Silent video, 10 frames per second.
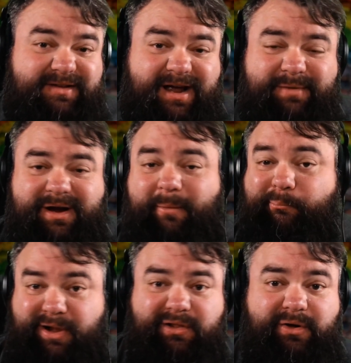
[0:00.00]
I made a
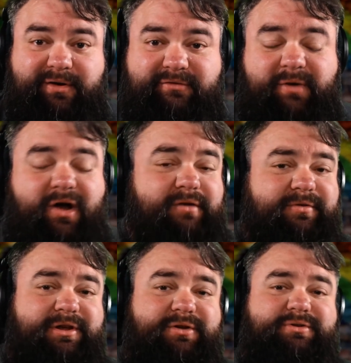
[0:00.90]
buttload of them all
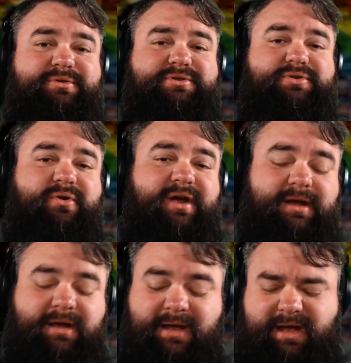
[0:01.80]
for you to enjoy.
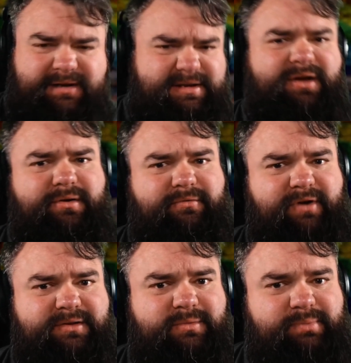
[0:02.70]
And tell your friends,